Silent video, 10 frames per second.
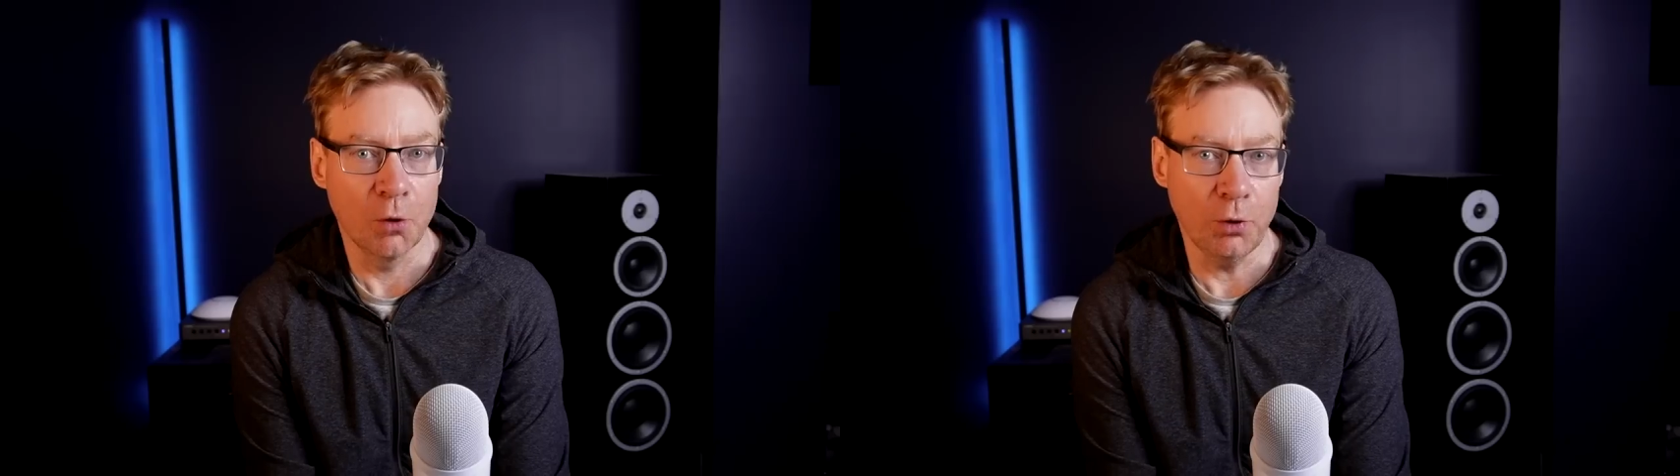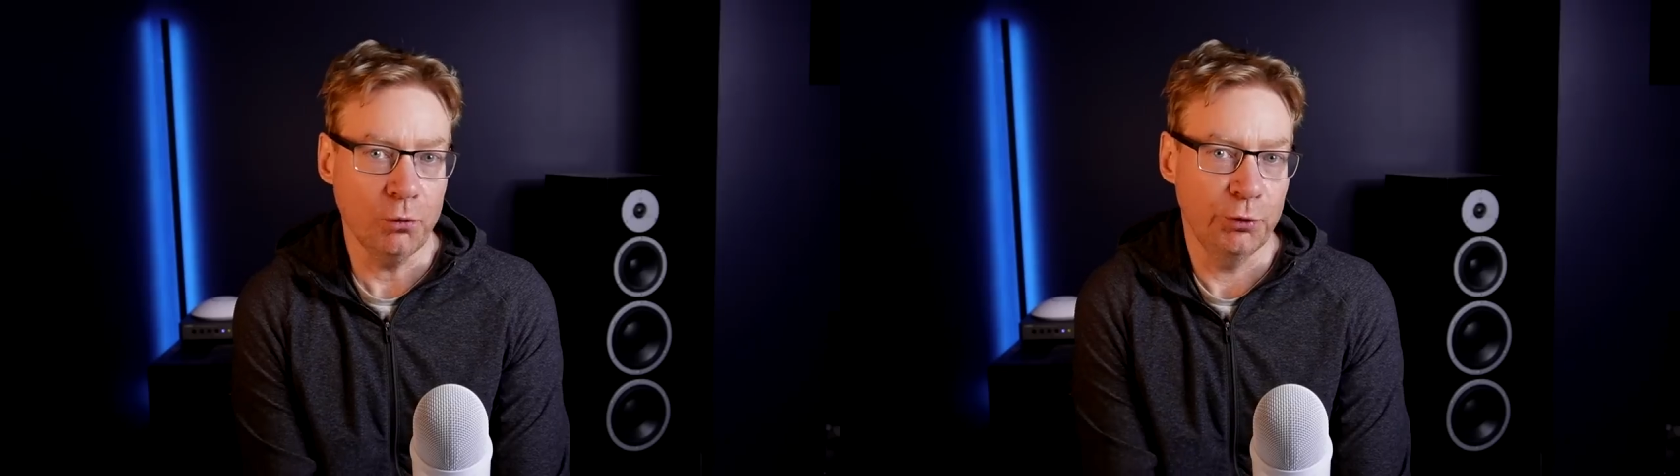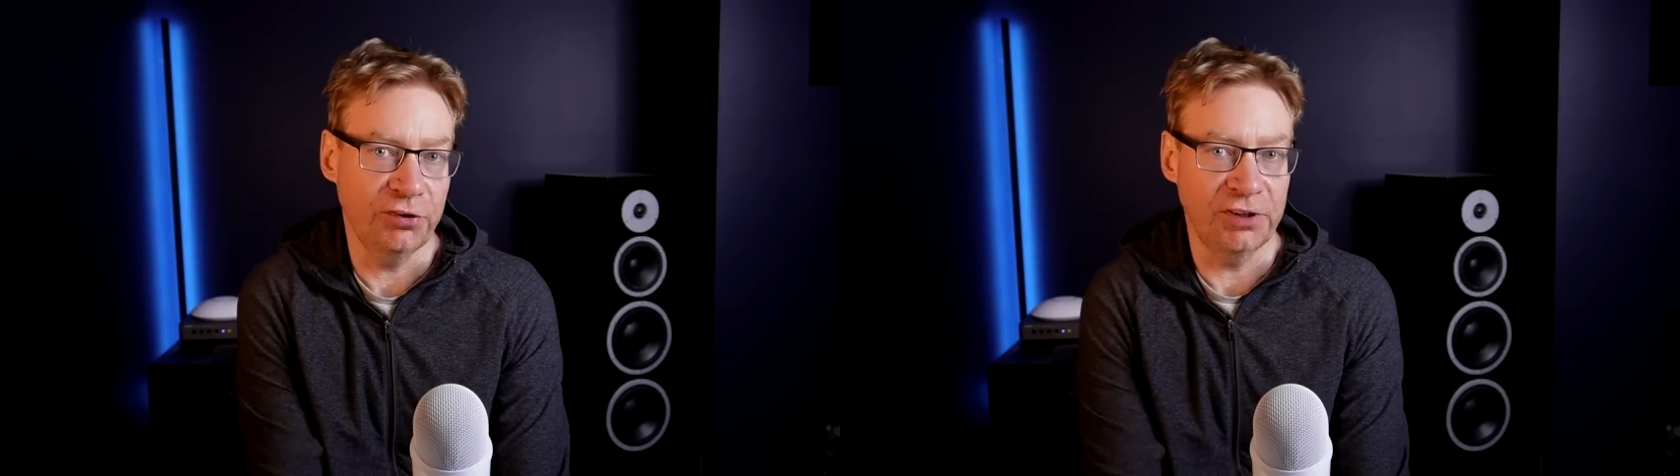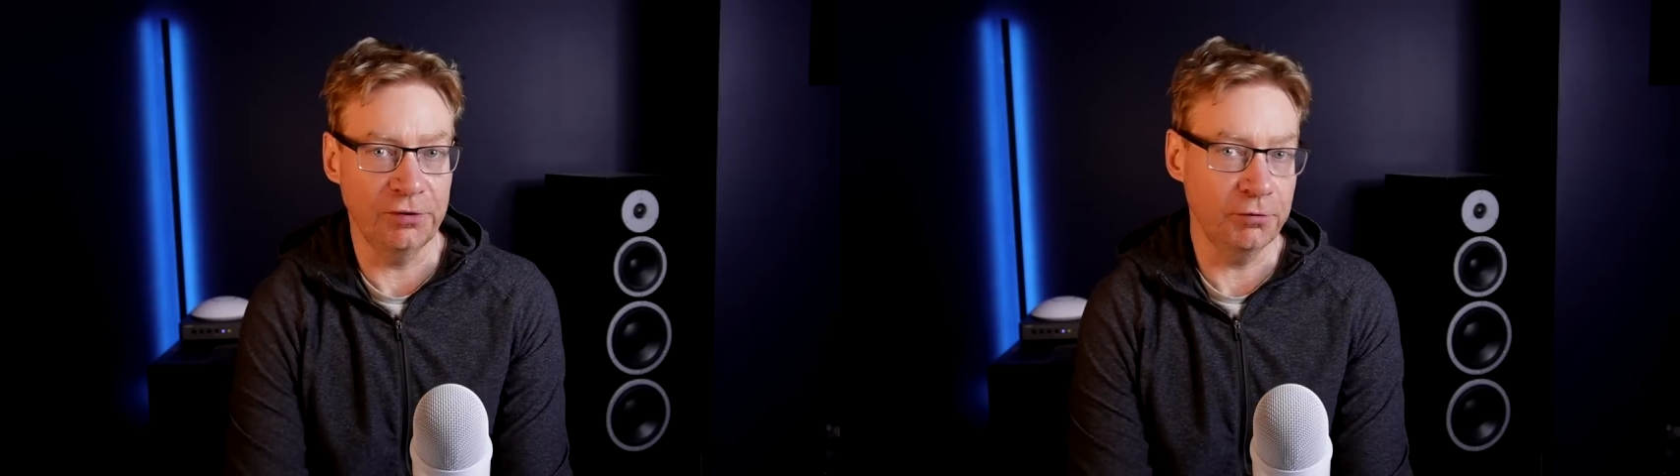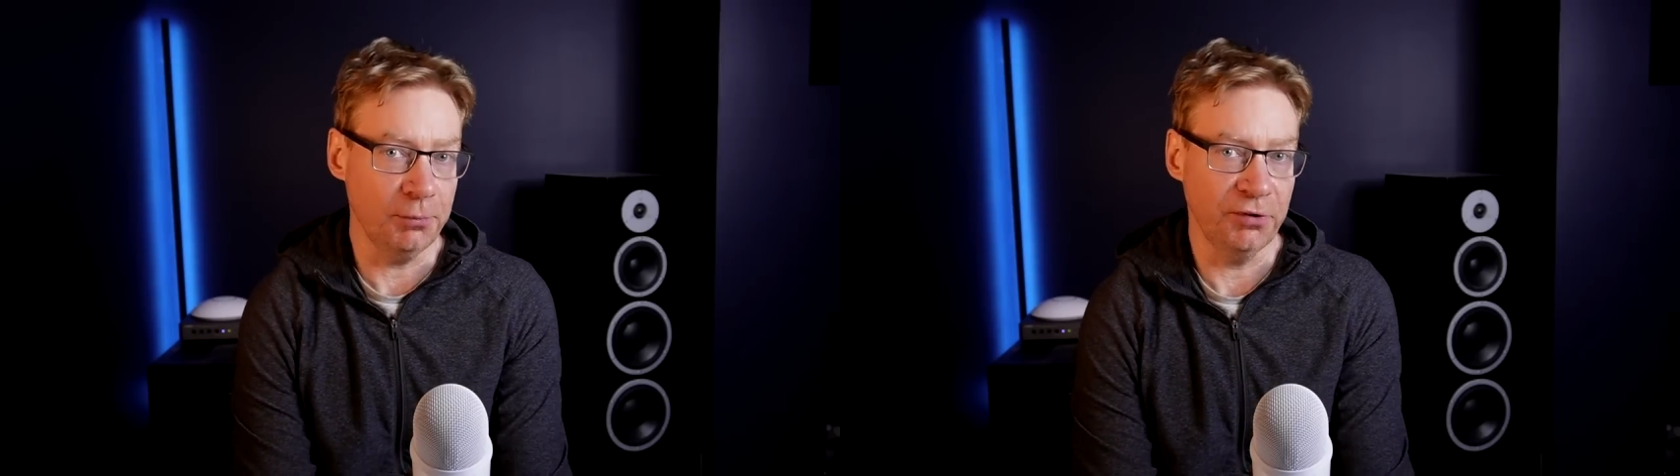Well, we just need
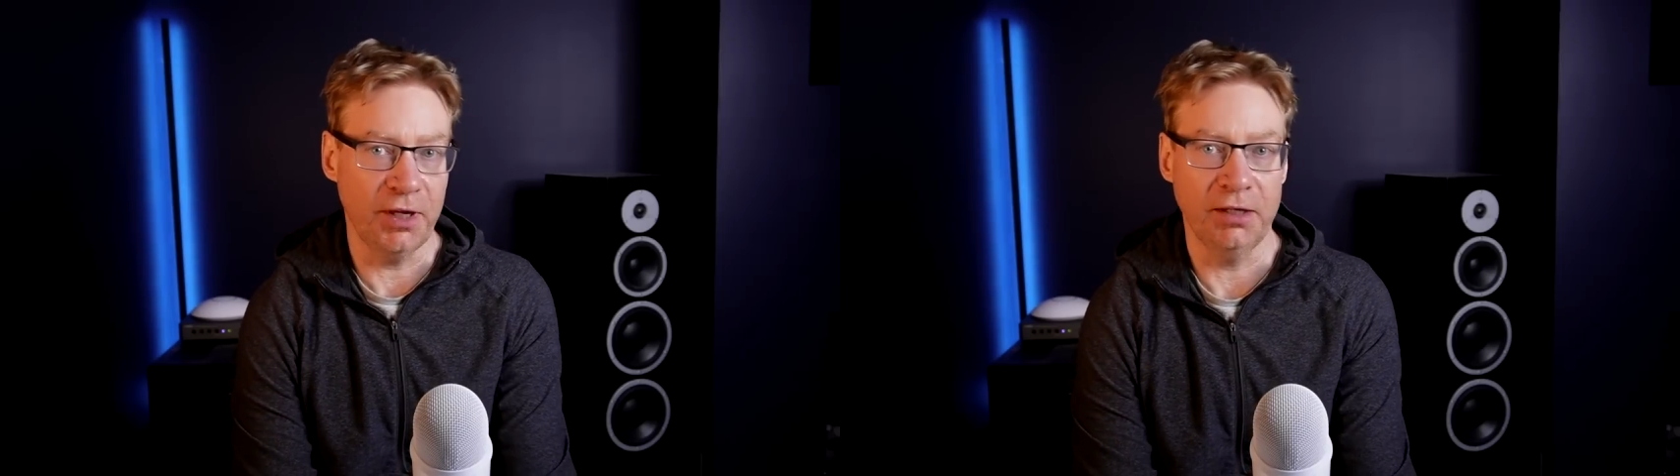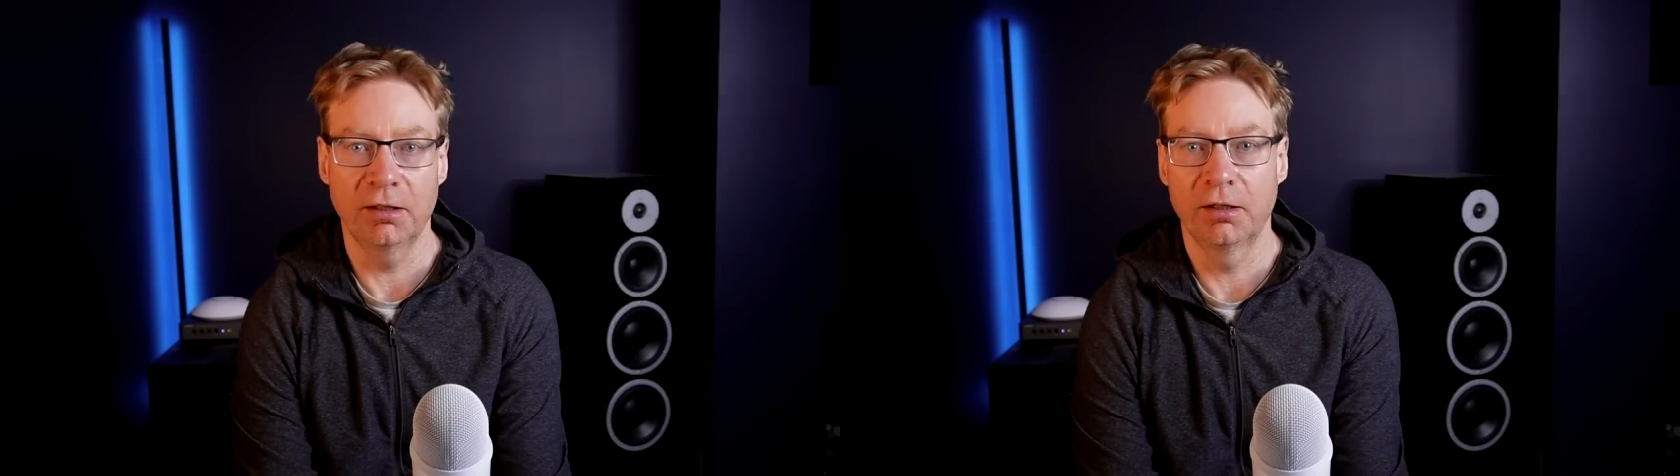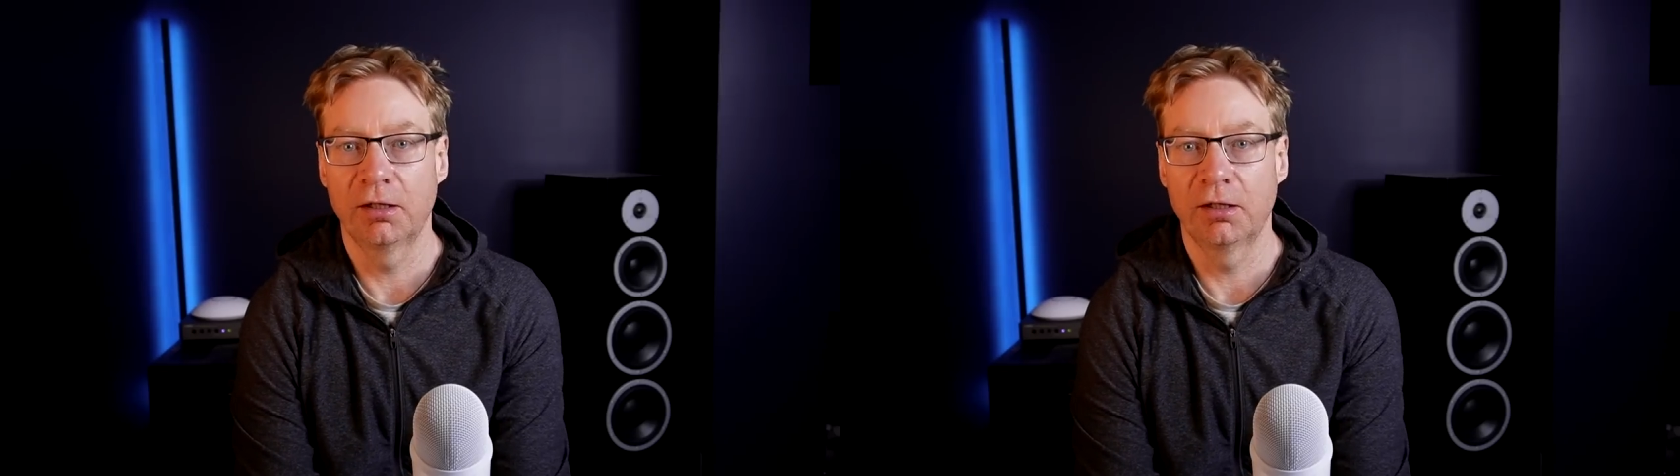some numbers then.